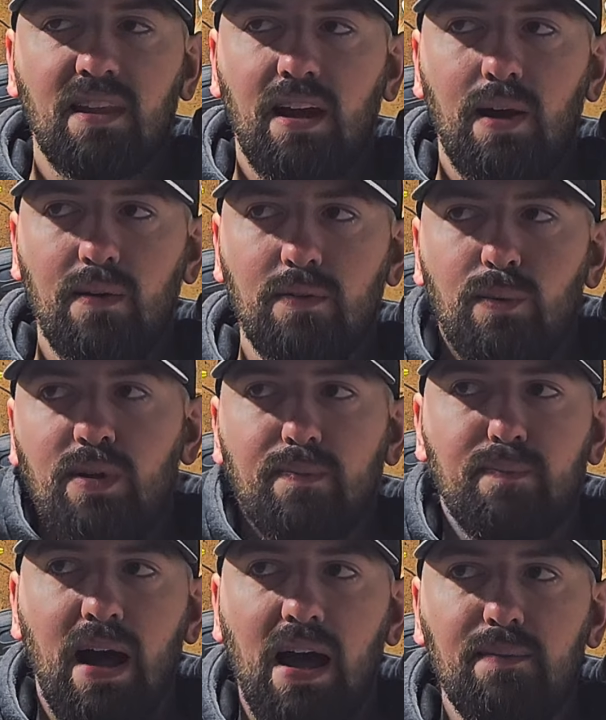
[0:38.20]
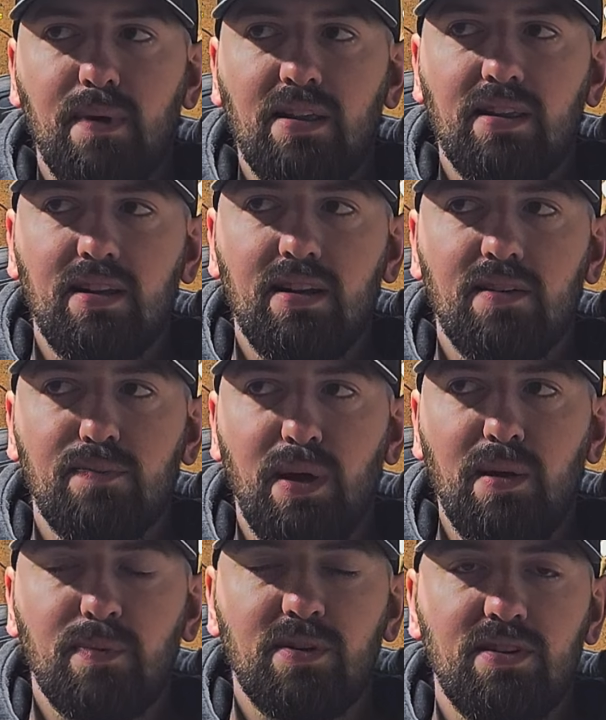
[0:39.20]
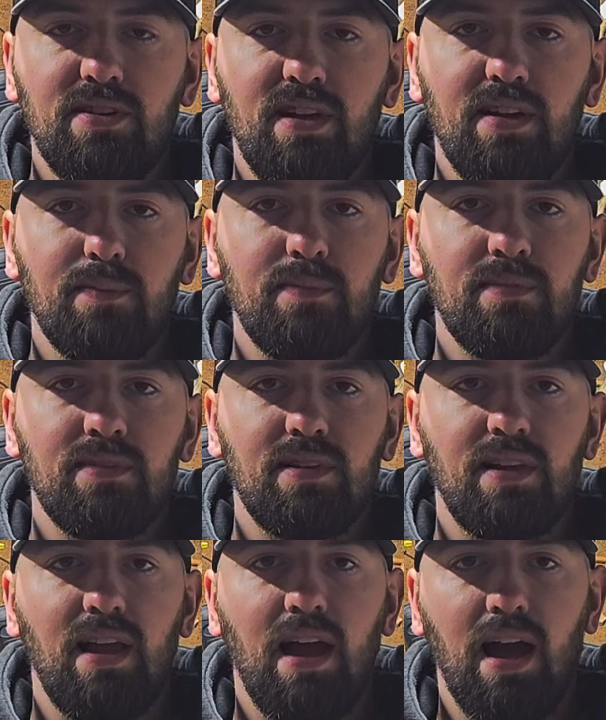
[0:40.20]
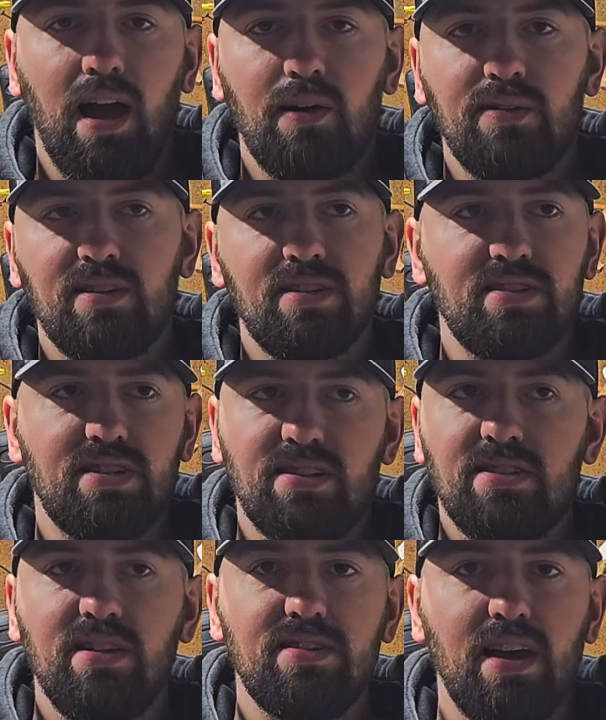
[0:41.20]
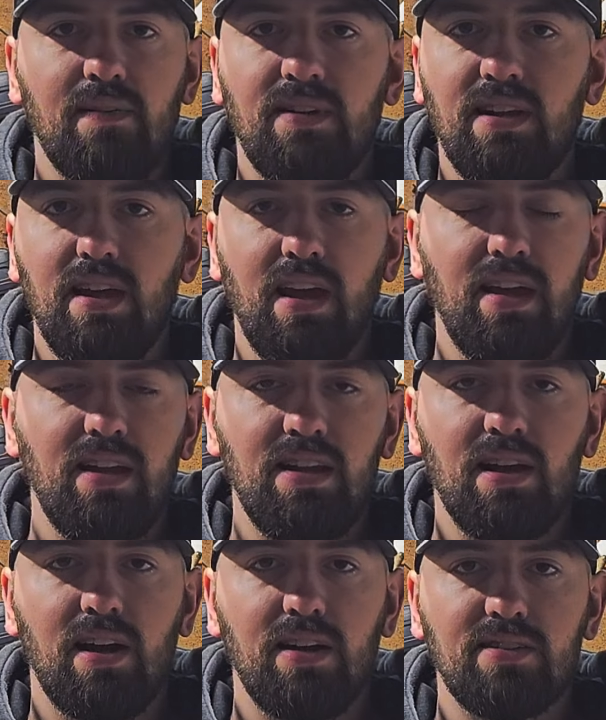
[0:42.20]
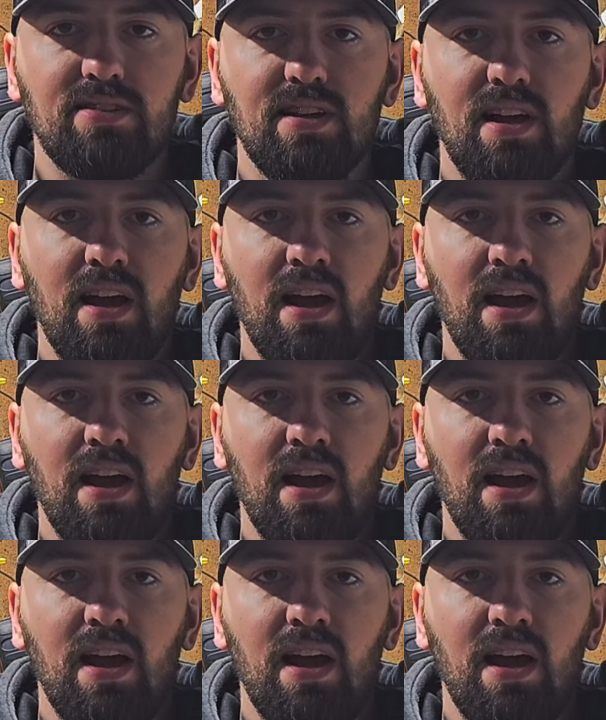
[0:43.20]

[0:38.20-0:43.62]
However, with my method of paper tuning out to 60, 70, 80 yards,